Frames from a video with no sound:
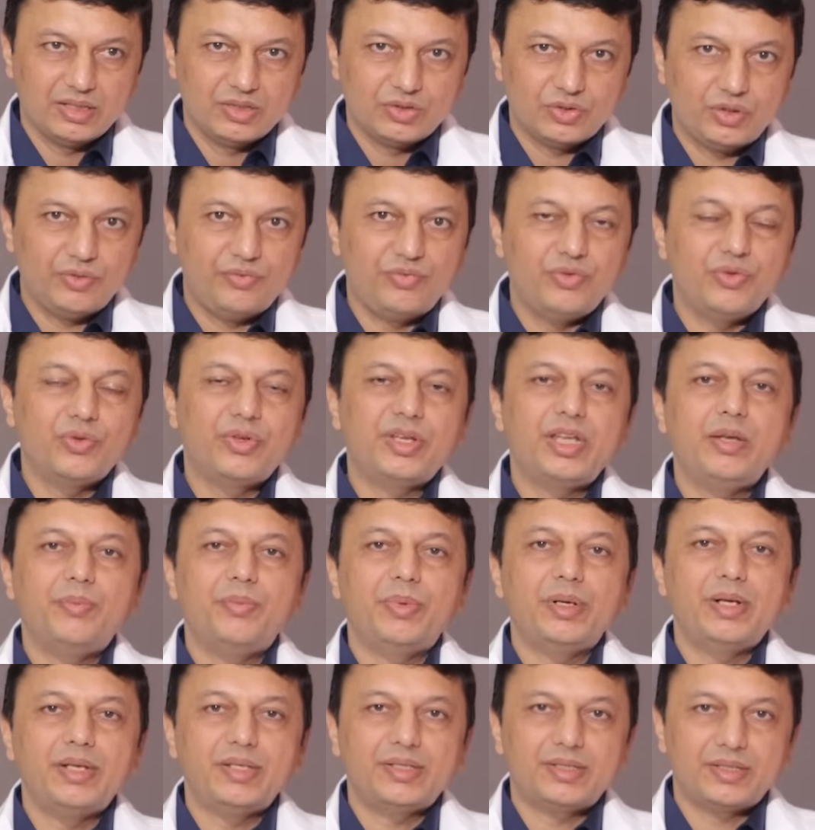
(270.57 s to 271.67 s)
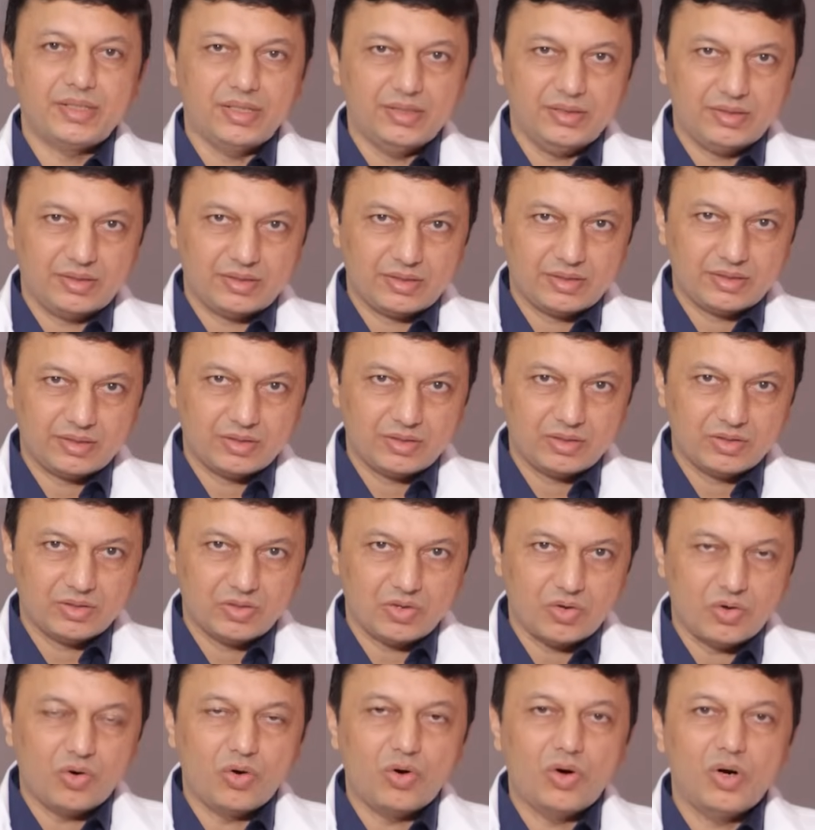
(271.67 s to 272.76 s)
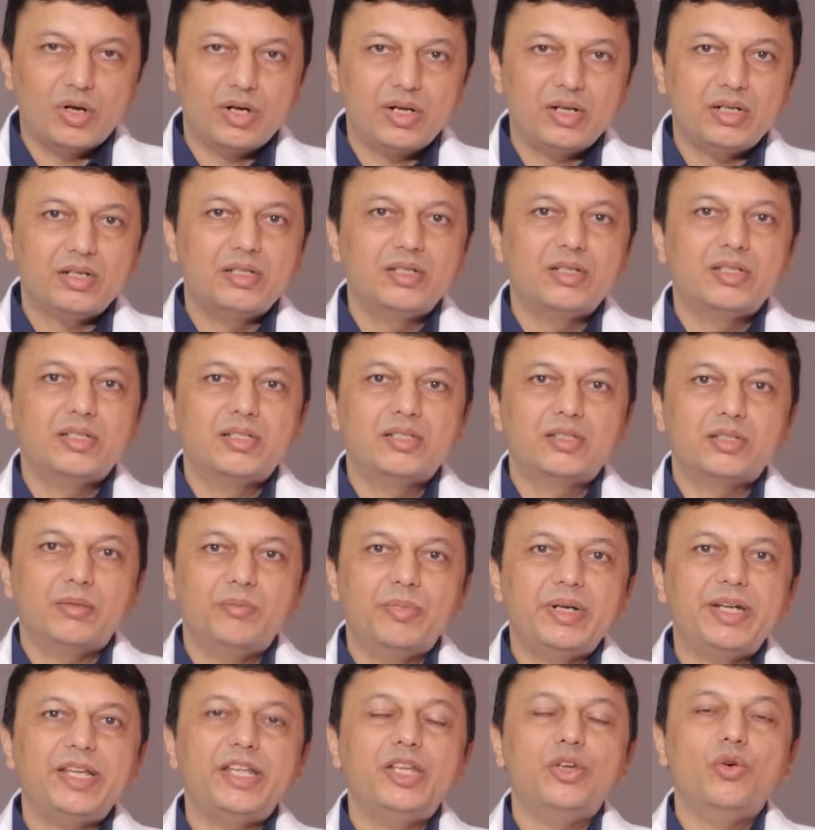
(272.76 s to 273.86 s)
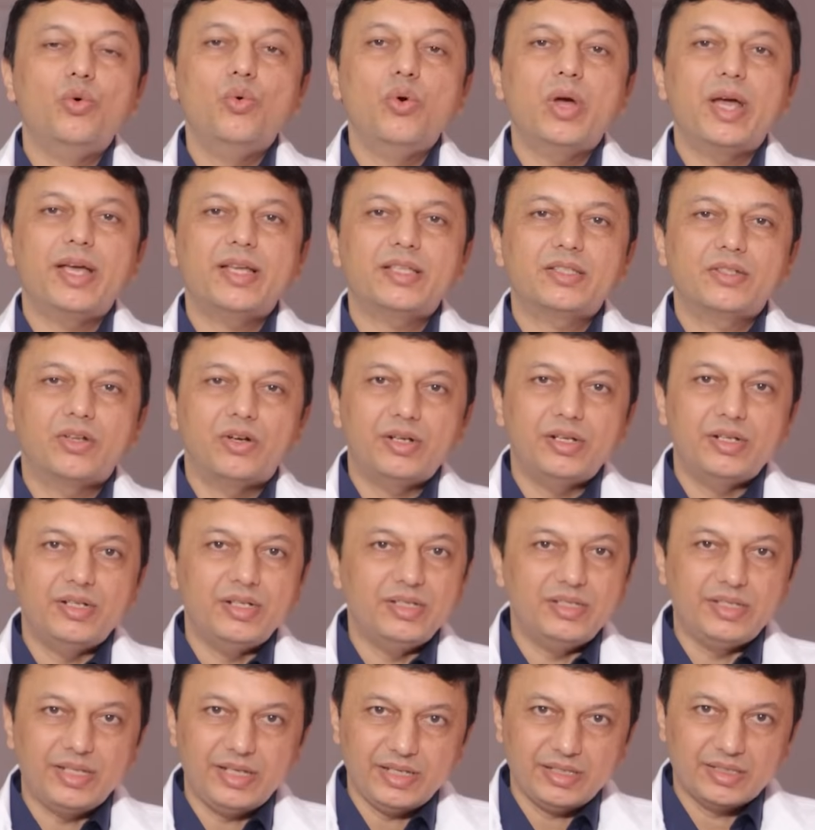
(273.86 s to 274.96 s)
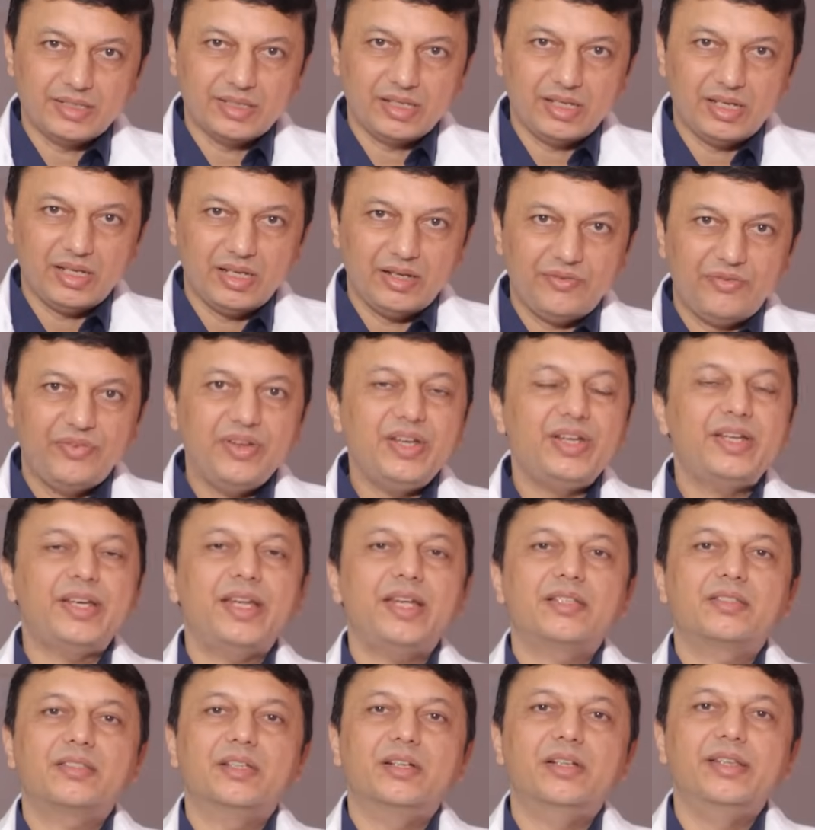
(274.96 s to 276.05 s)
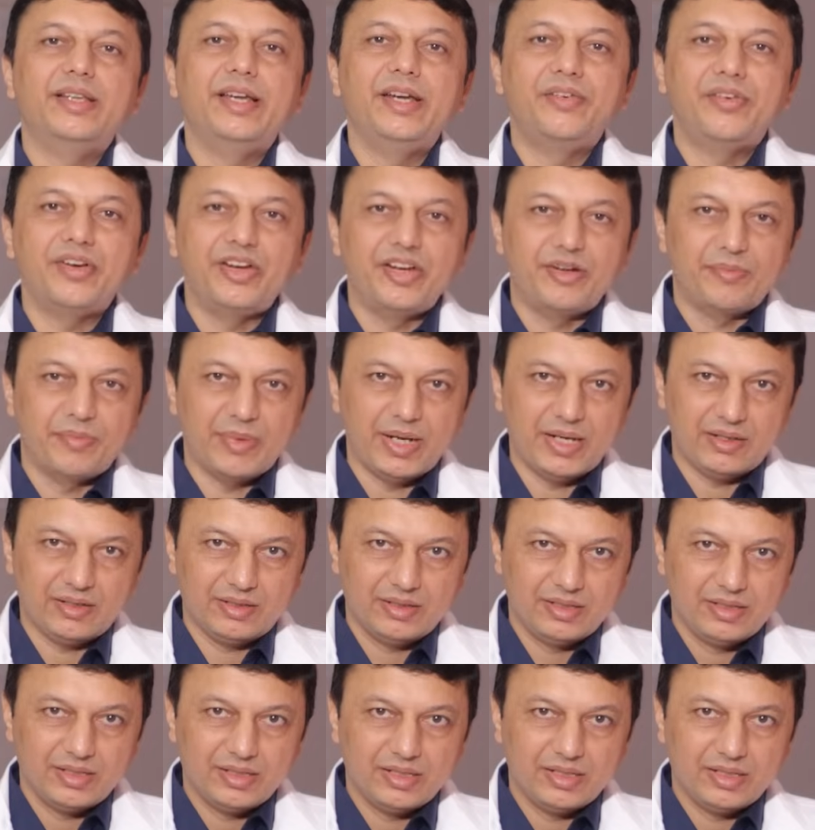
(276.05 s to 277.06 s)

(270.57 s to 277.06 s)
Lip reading: So if you keep a distance, or somebody who has got a disease, if he takes early treatment,